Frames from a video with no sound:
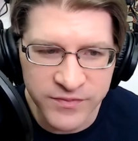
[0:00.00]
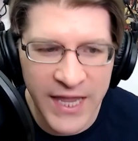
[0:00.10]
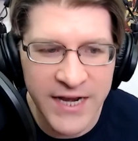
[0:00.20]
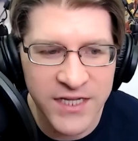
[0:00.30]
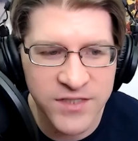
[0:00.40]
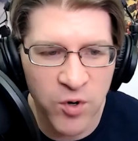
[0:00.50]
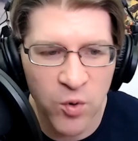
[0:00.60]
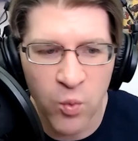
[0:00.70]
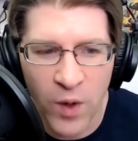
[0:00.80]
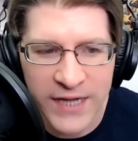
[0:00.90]
and it gets more
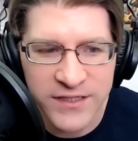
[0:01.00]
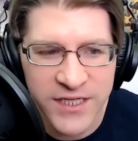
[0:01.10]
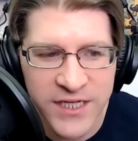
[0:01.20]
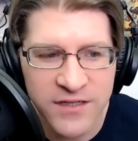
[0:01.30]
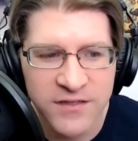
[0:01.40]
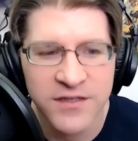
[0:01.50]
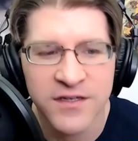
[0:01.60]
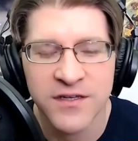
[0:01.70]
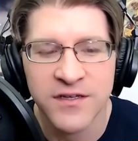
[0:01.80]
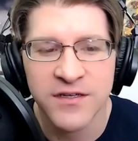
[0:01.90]
widely
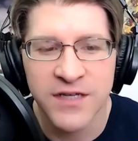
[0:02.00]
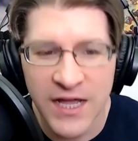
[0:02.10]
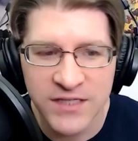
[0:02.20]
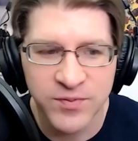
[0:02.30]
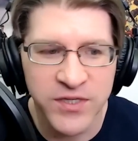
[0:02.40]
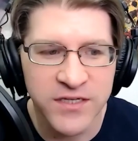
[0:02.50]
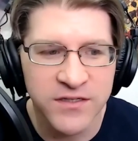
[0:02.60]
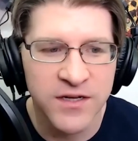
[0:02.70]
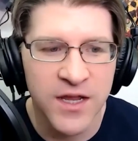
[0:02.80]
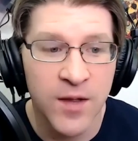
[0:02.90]
cosplayed.
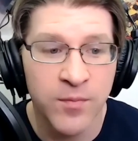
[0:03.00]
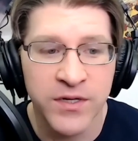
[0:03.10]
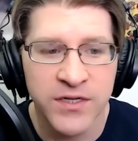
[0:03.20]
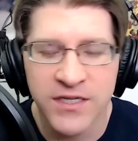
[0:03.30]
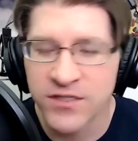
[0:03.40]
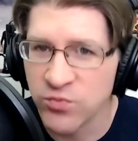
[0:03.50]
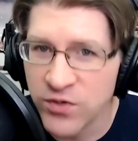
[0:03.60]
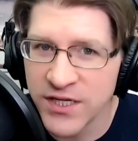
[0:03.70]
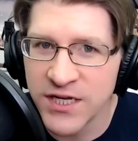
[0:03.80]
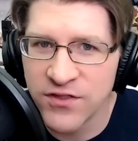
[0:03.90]
But is there
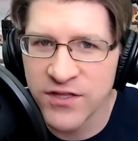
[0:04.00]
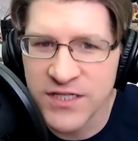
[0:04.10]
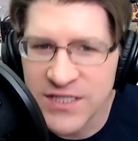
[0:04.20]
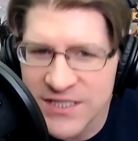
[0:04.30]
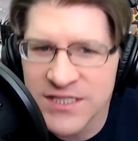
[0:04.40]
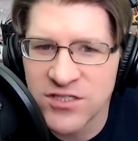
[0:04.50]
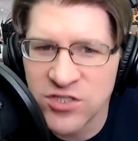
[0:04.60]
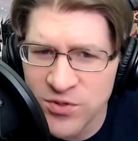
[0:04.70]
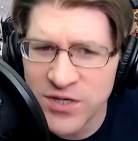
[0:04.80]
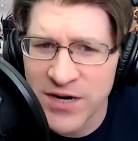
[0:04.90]
really anything that Disney's
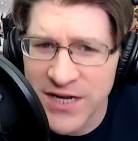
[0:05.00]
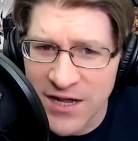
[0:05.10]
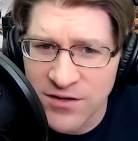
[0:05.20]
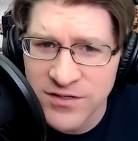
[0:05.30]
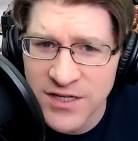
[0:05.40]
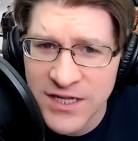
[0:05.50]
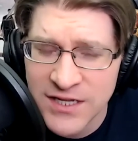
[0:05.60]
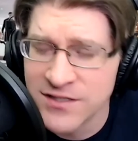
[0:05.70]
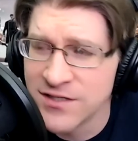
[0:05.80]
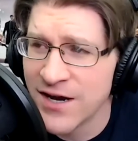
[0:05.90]
doing right now?
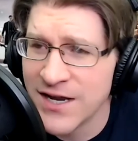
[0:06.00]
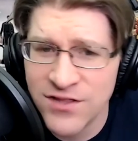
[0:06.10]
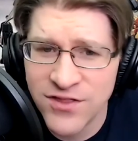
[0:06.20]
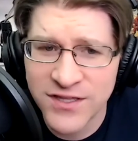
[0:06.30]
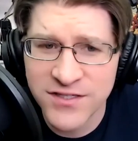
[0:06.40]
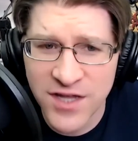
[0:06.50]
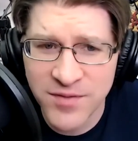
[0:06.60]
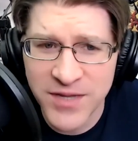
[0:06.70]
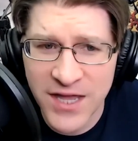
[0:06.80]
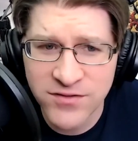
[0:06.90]
Is there anything that's
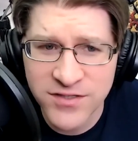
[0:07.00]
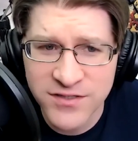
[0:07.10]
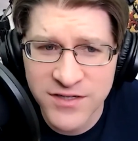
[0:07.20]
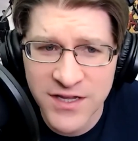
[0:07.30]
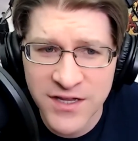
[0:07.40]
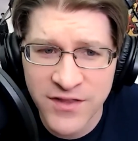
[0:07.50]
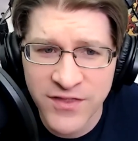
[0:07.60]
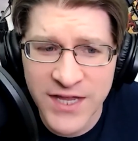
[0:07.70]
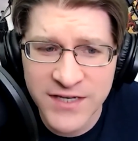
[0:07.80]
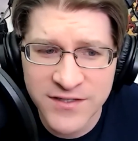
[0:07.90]
coming out
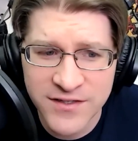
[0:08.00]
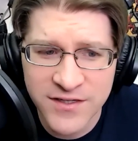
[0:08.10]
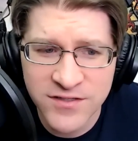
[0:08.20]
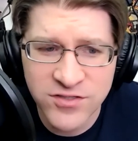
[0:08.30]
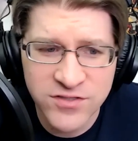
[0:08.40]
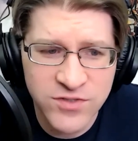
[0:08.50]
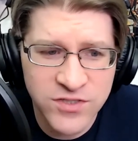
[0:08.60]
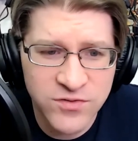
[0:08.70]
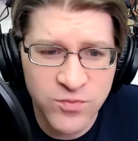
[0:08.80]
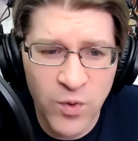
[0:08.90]
that is
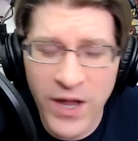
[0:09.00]
just